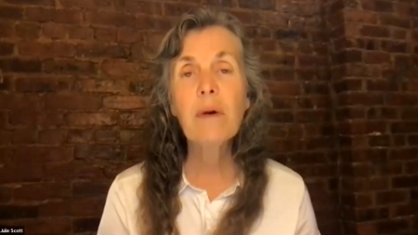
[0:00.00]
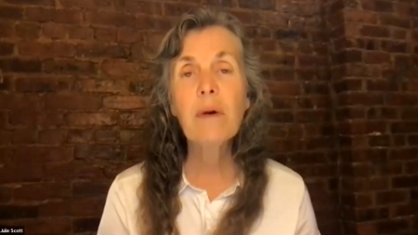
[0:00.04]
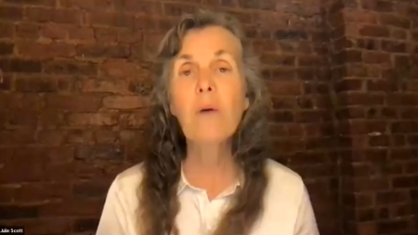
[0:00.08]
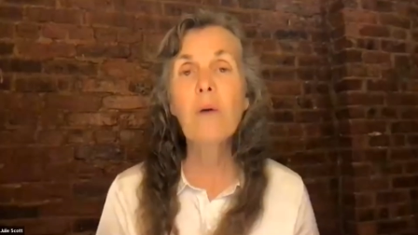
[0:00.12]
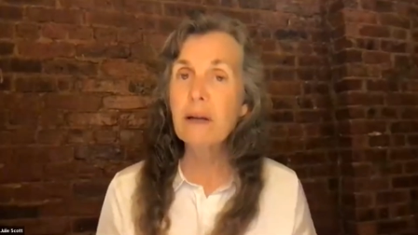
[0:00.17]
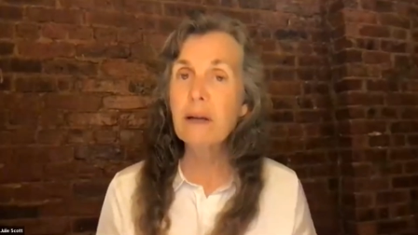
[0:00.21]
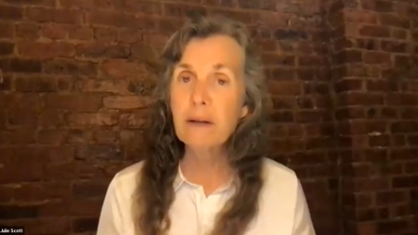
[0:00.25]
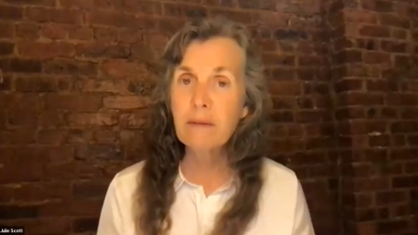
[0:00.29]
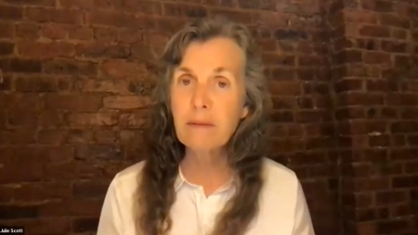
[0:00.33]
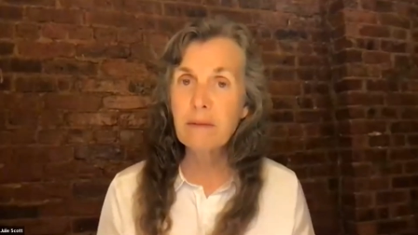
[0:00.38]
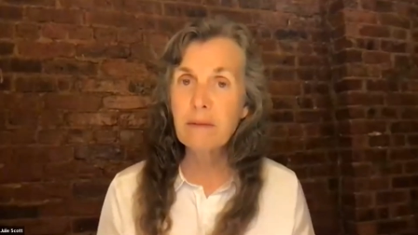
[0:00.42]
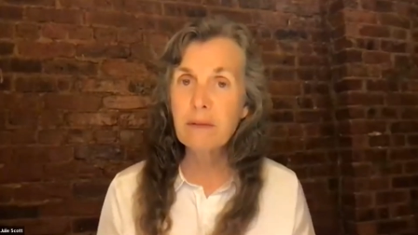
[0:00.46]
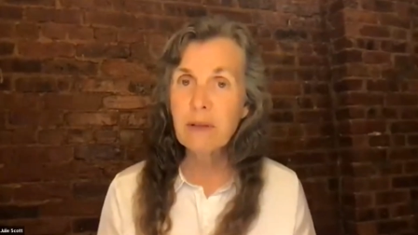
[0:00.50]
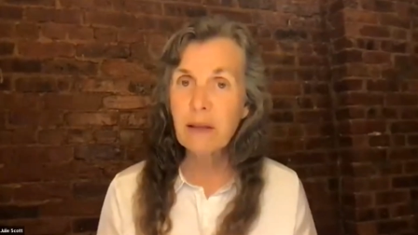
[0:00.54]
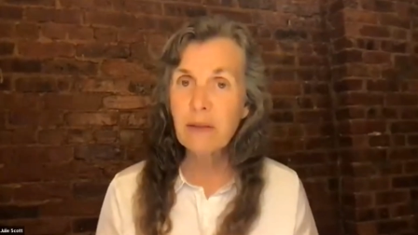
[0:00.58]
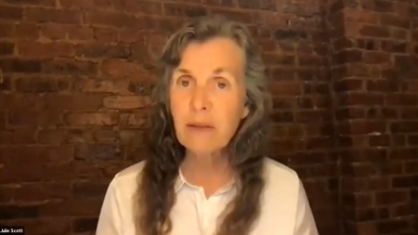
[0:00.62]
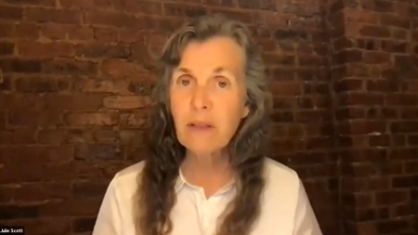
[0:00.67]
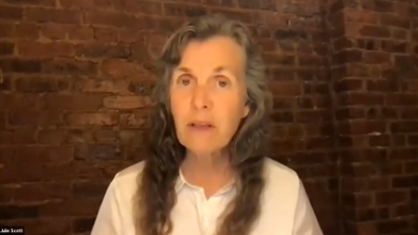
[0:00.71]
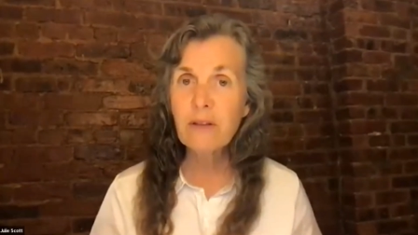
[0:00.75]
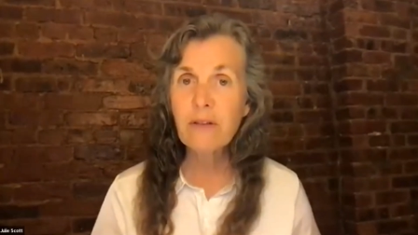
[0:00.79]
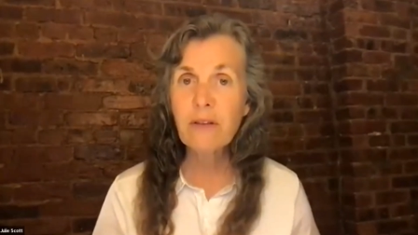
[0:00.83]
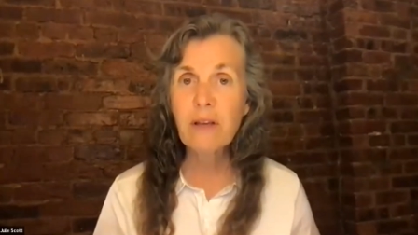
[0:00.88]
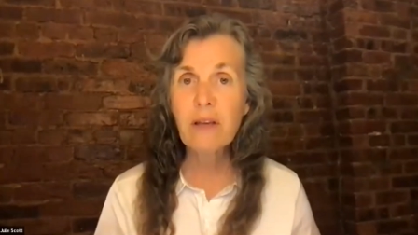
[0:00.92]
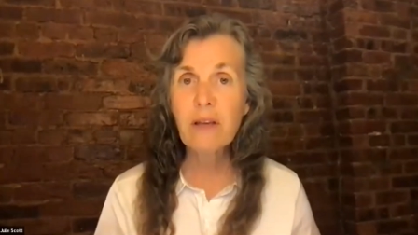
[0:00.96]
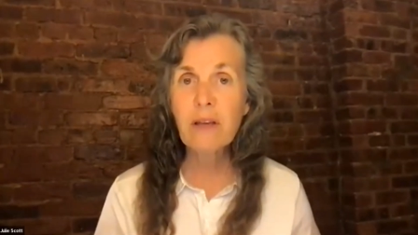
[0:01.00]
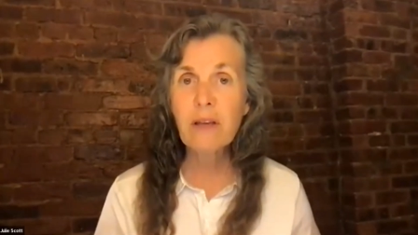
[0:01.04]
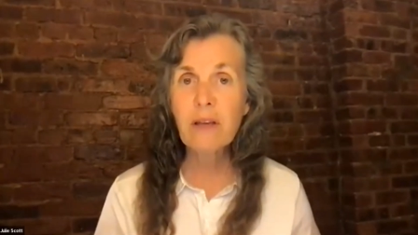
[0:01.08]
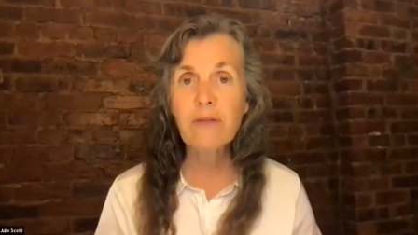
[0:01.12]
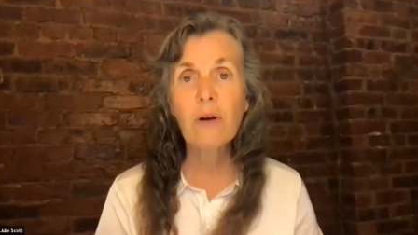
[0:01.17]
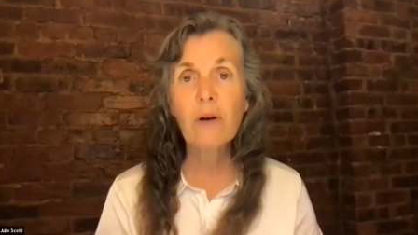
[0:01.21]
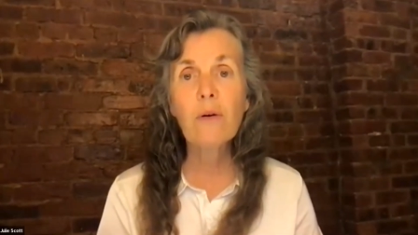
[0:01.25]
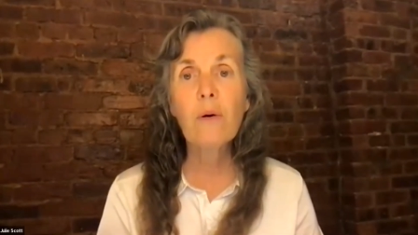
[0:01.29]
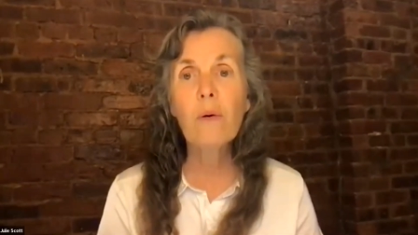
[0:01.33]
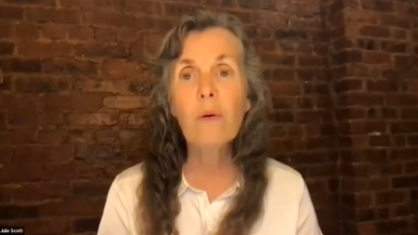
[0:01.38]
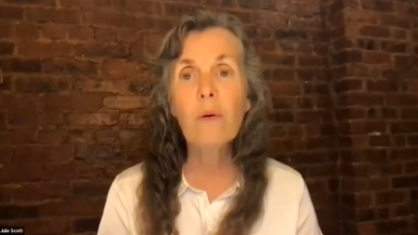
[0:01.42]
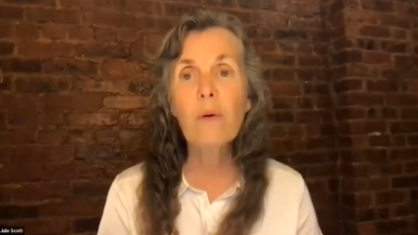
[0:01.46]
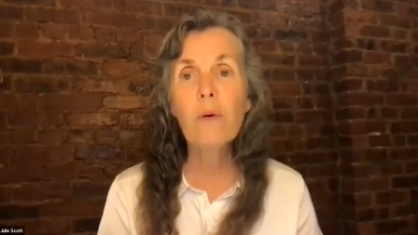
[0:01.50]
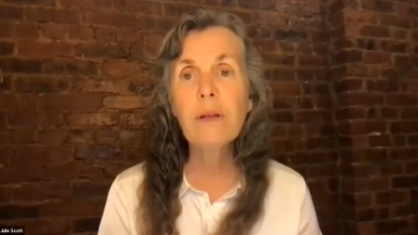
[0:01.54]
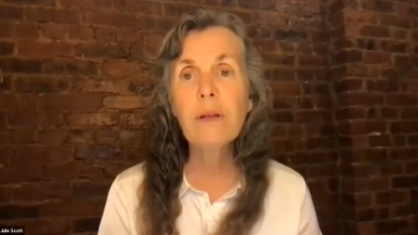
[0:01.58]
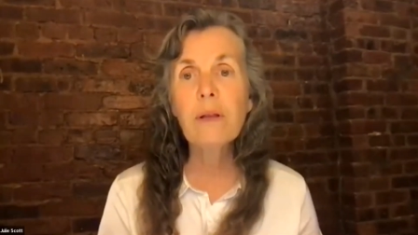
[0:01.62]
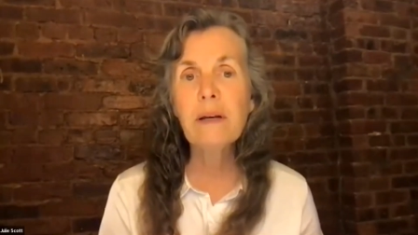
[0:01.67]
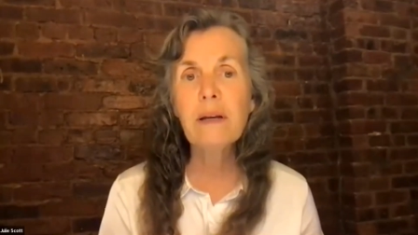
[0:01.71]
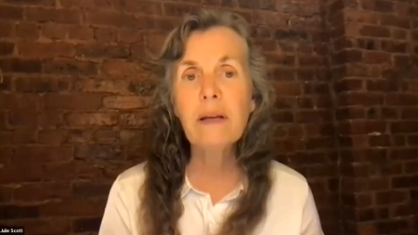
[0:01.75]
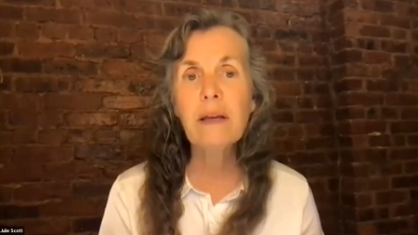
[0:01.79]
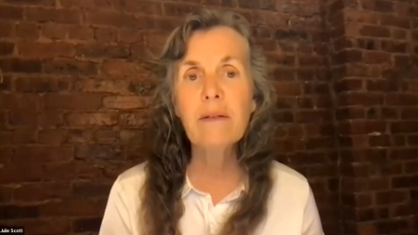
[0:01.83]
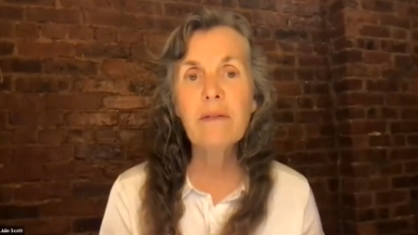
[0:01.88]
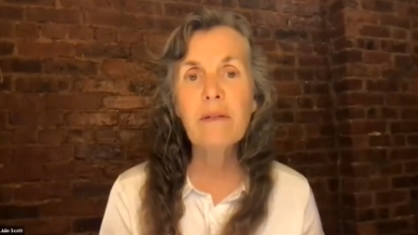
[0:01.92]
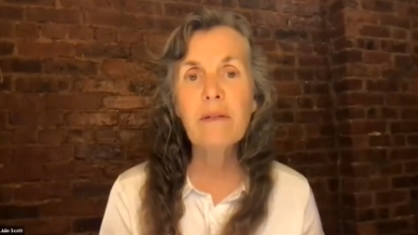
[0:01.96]
but we can set this as our
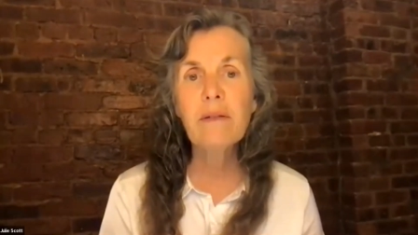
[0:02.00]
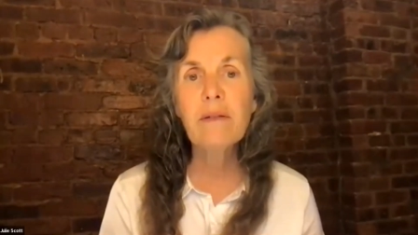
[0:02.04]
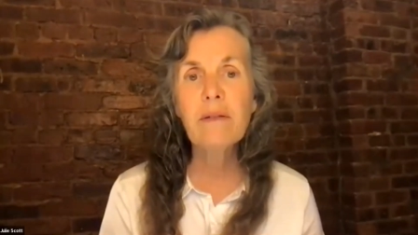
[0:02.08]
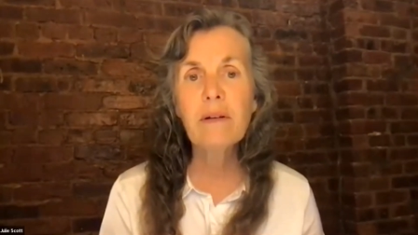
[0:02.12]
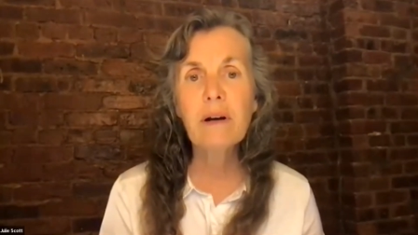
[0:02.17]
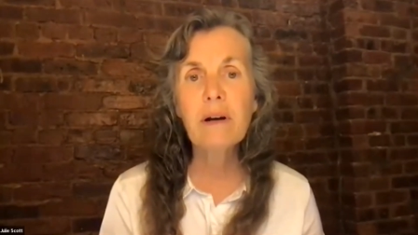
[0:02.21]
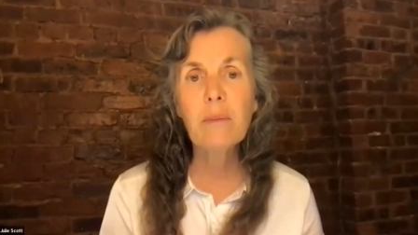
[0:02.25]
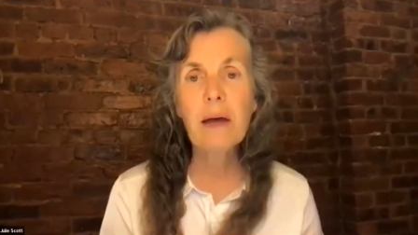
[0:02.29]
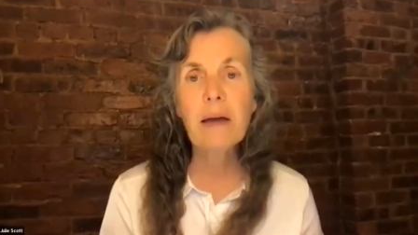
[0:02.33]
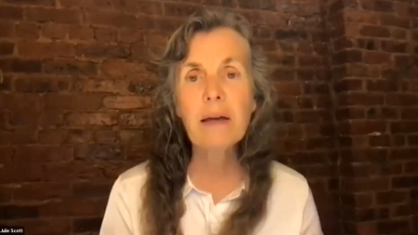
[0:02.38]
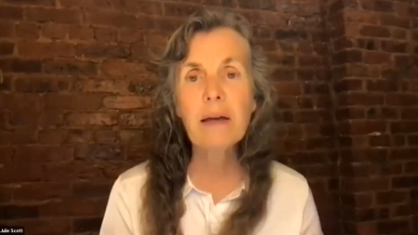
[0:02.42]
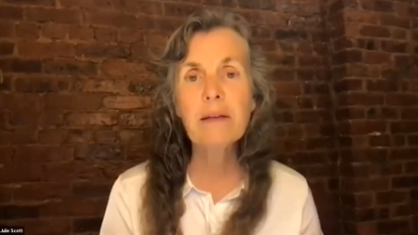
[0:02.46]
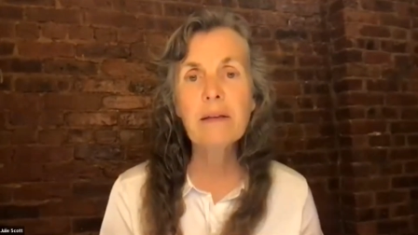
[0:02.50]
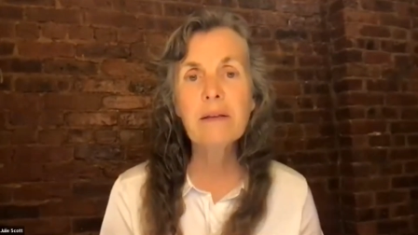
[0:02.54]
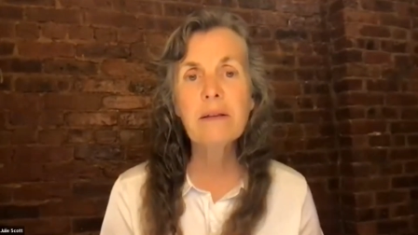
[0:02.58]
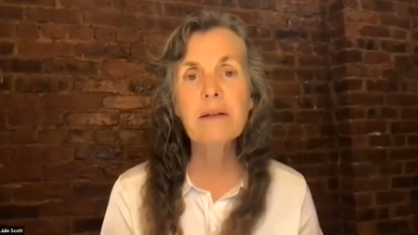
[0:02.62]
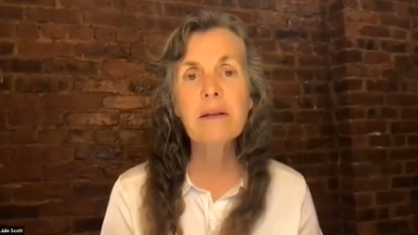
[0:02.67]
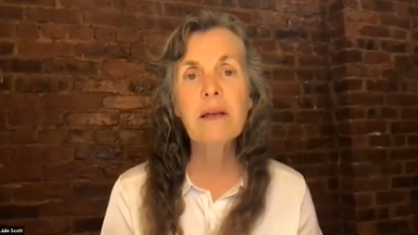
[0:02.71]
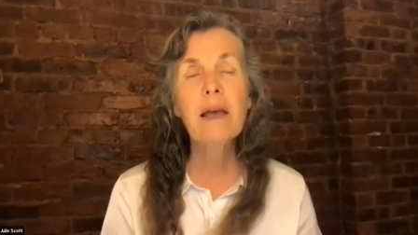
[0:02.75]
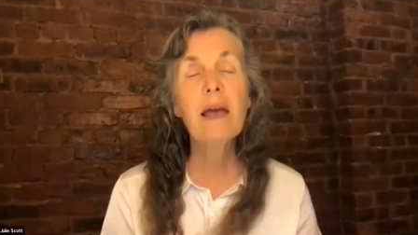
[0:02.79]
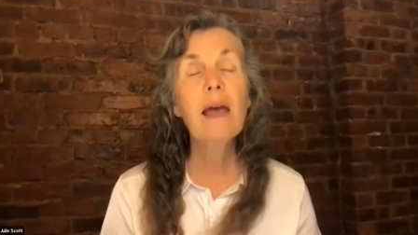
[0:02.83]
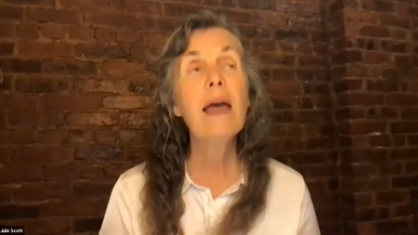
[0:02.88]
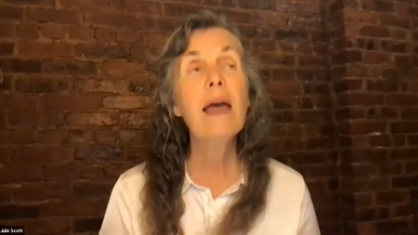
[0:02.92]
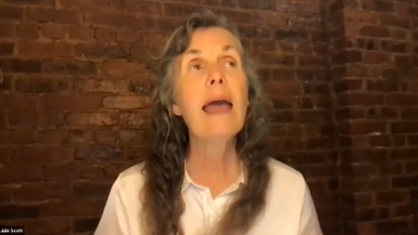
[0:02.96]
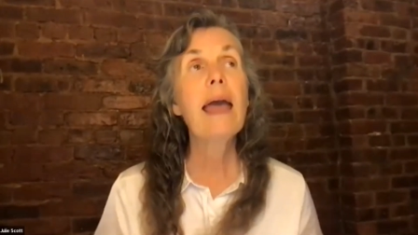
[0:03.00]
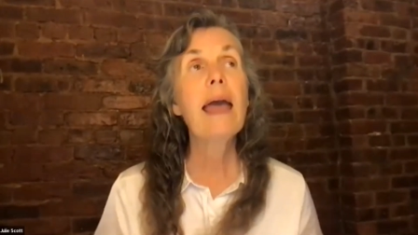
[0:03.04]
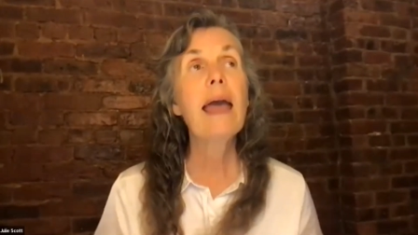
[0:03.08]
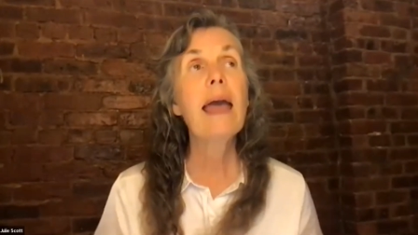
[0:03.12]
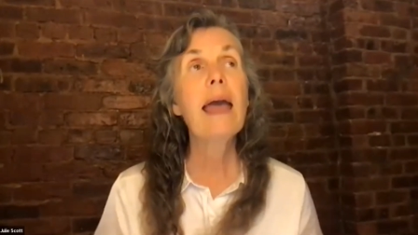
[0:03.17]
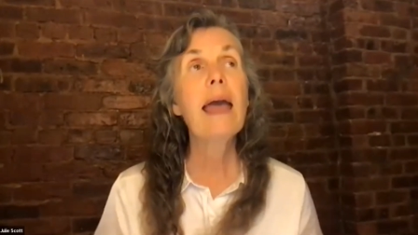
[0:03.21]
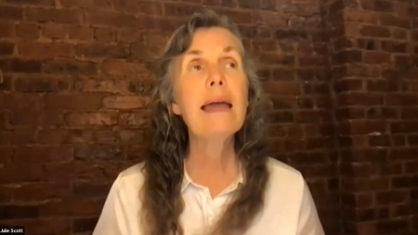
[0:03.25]
goal and give it our best.